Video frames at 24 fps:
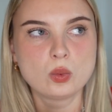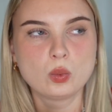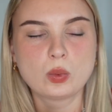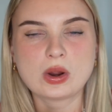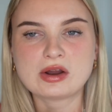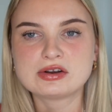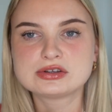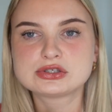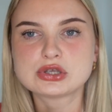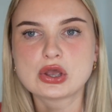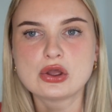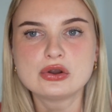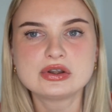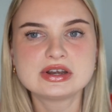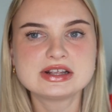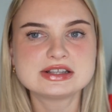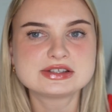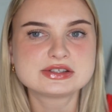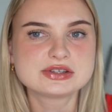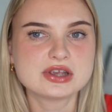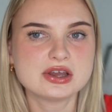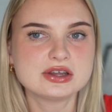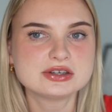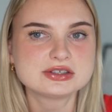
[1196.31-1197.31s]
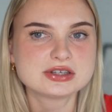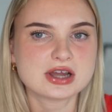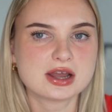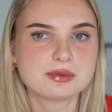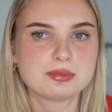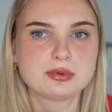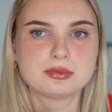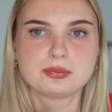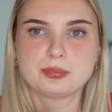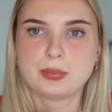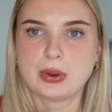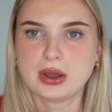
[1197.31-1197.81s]
where it's only a certain
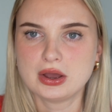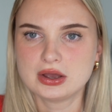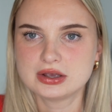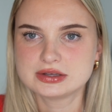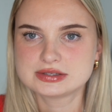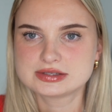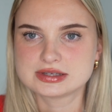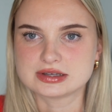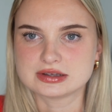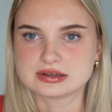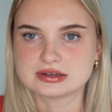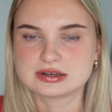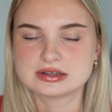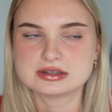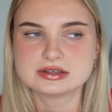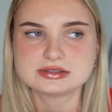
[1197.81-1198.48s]
type of person,